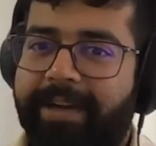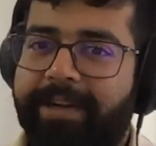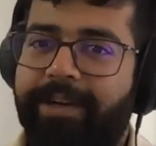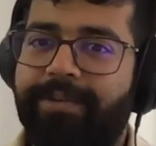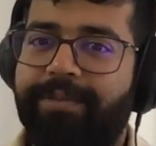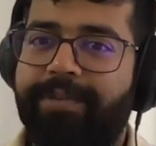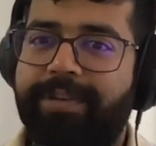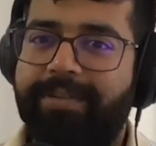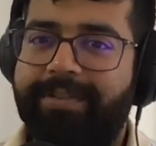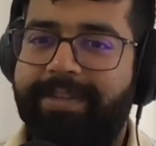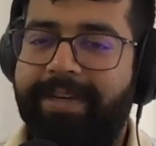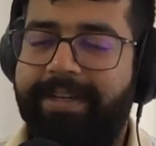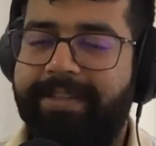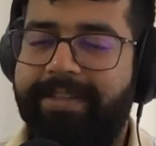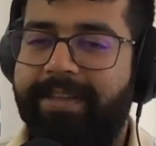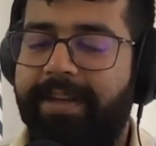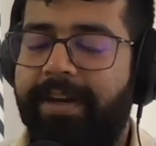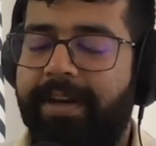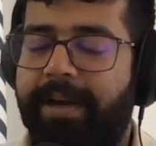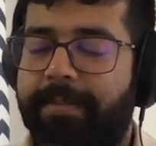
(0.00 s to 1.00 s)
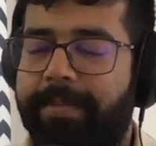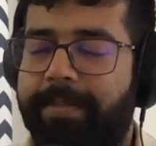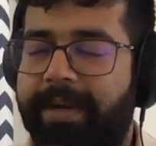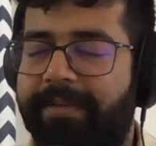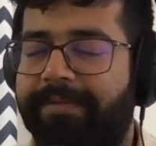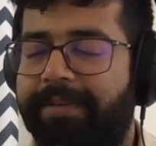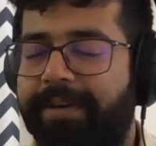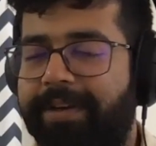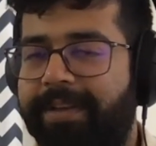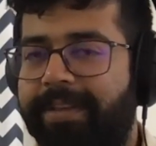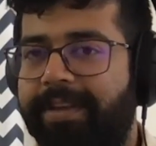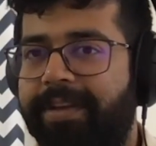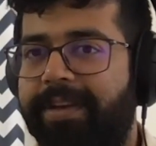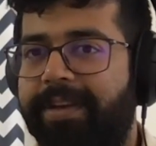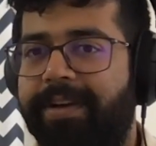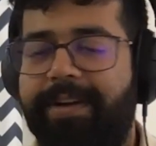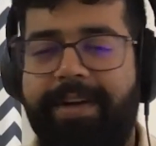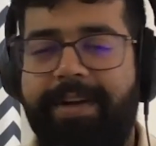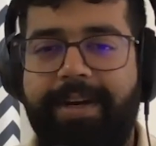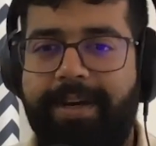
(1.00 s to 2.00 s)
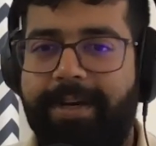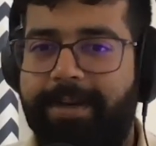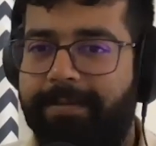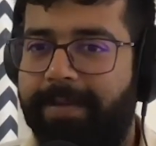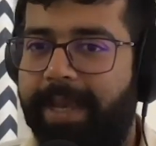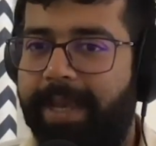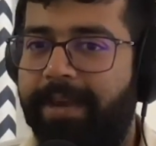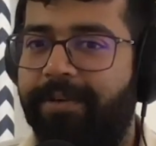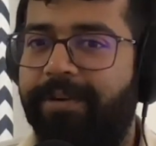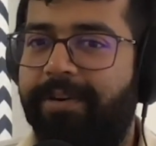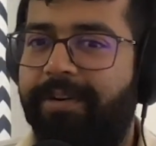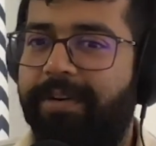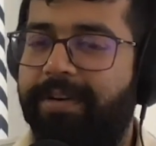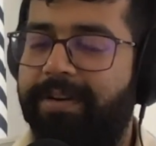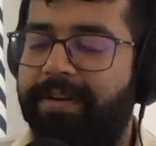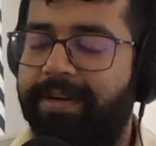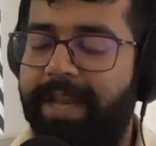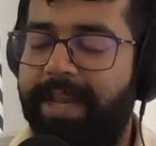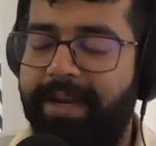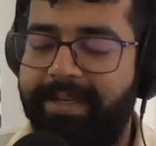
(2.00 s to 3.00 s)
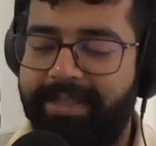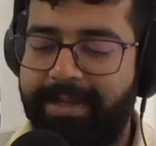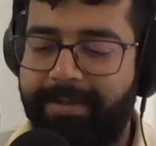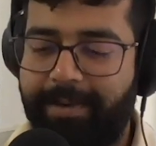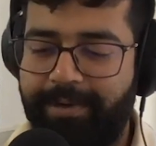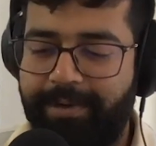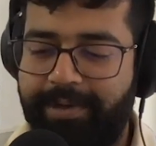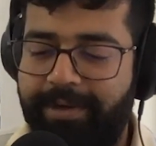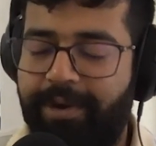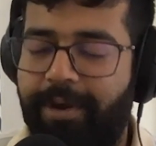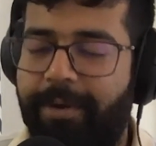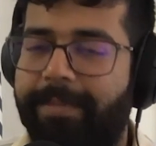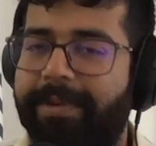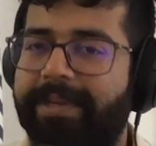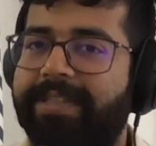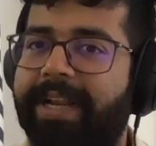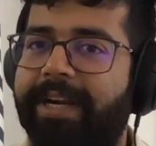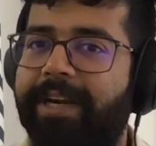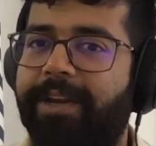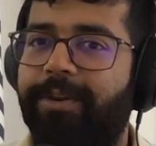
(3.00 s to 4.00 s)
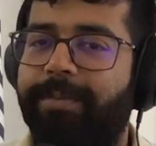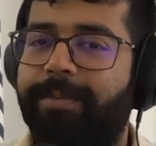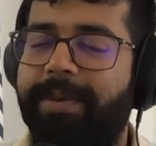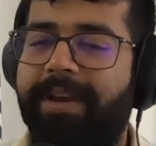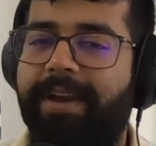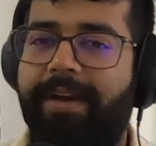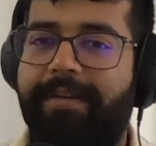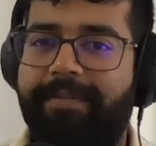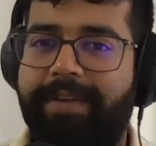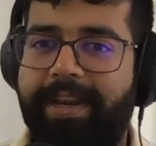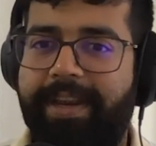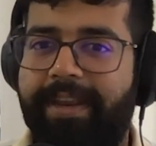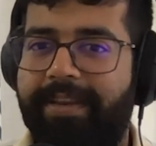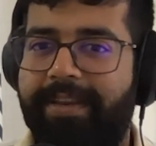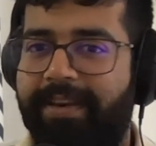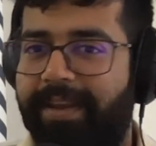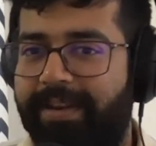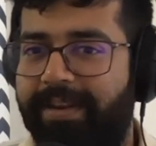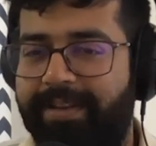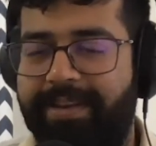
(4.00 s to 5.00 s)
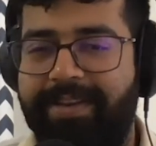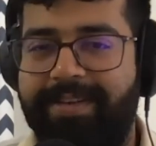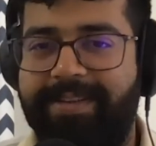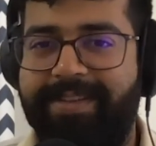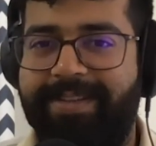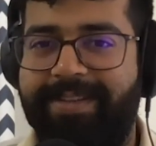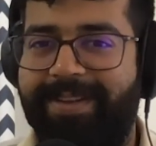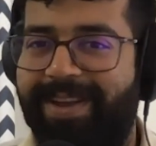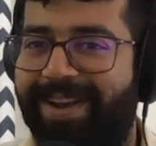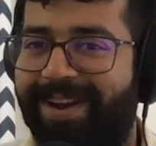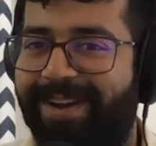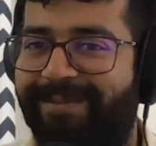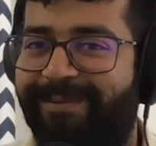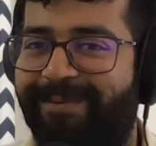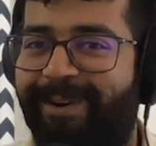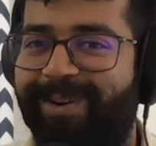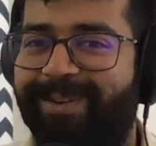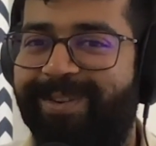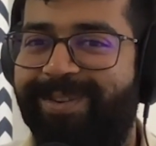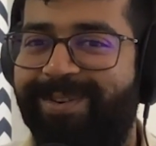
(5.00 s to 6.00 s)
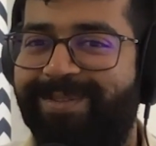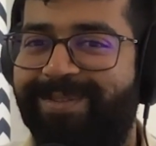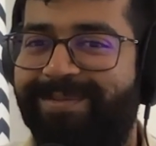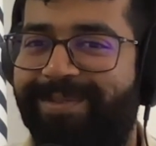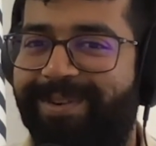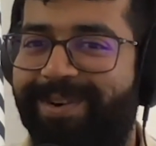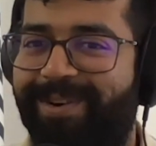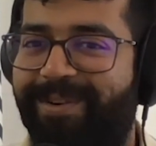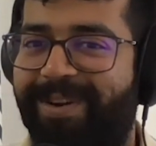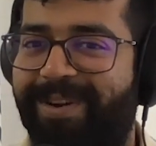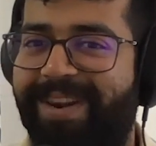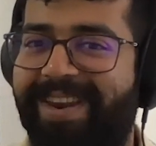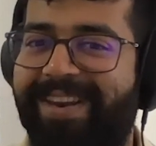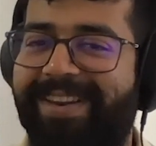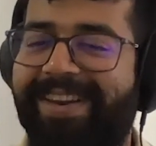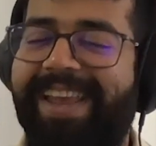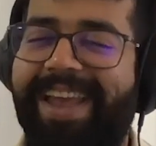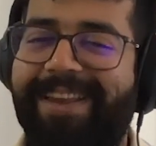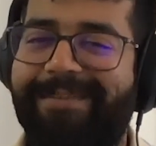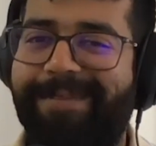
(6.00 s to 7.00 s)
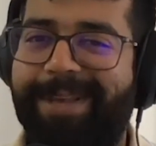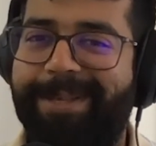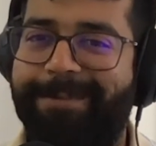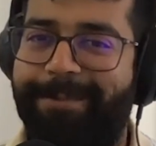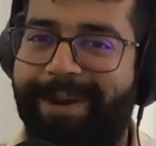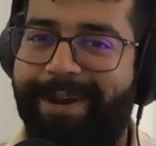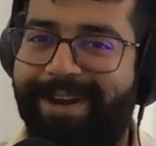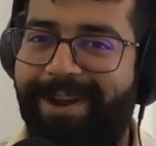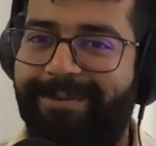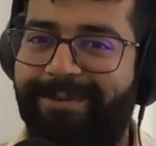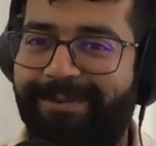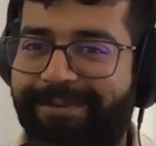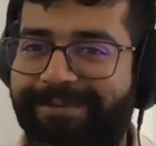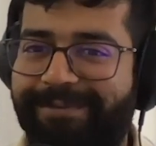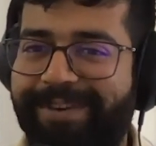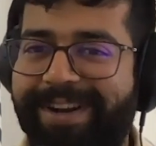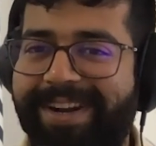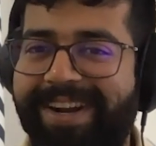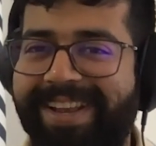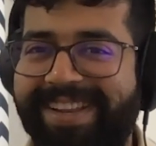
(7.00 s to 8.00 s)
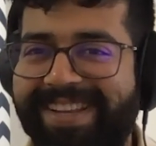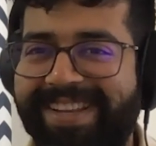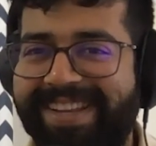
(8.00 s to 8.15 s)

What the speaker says: into the structure a bit further, can you tell us about the topics that you'll be covering in this walkthrough? What all can we expect out of it?